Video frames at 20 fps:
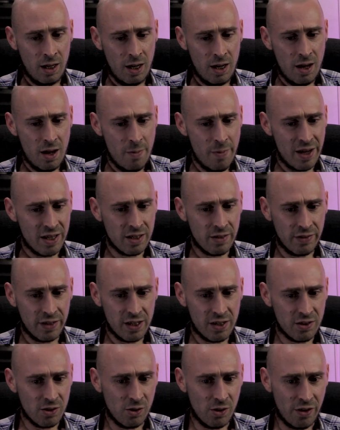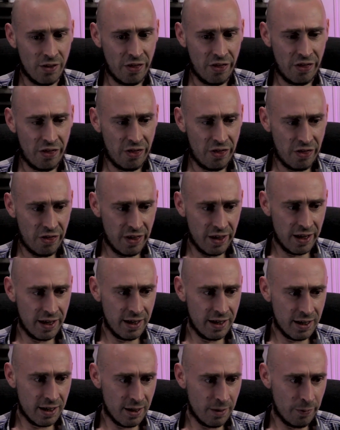I don't massively sort of
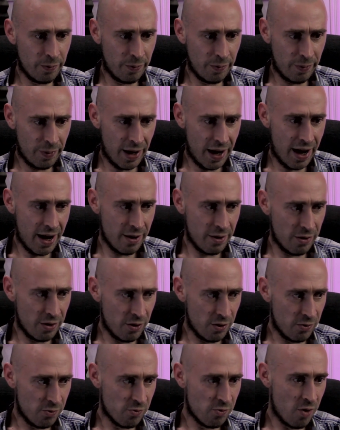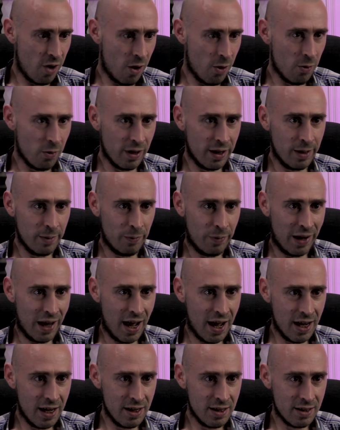think about the role it
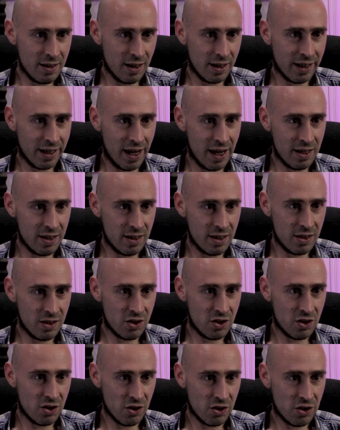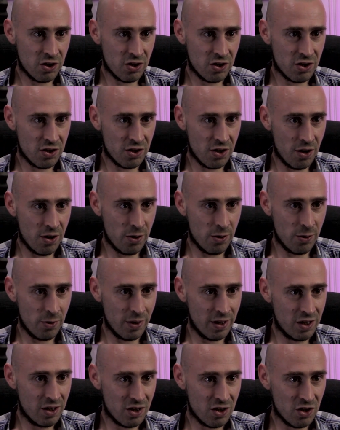plays. I guess it's just
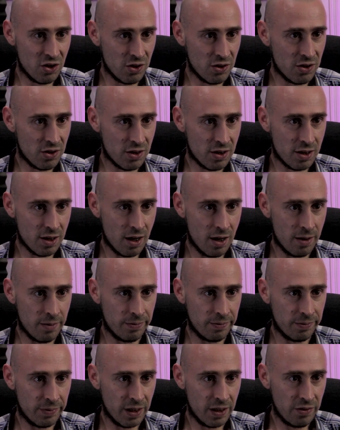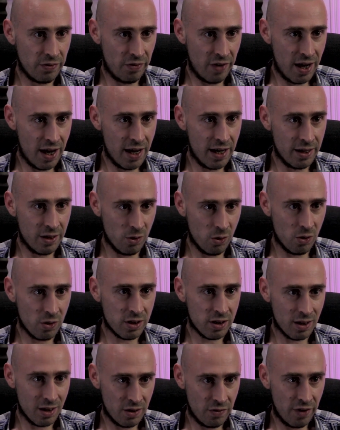it's fairly
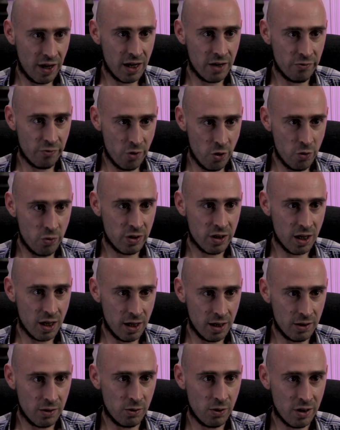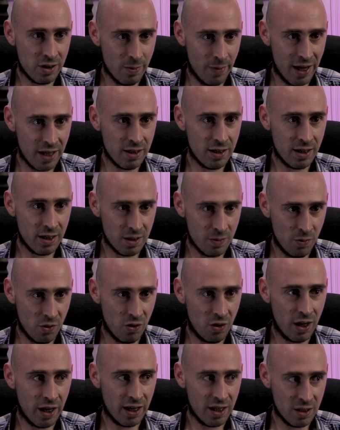routine and automatic. It's
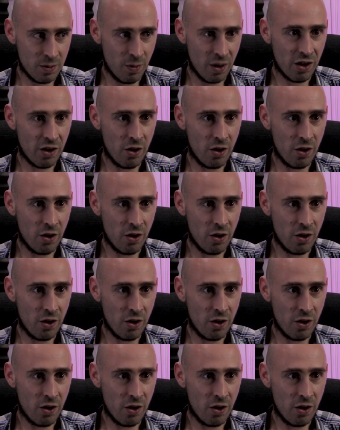more like it's my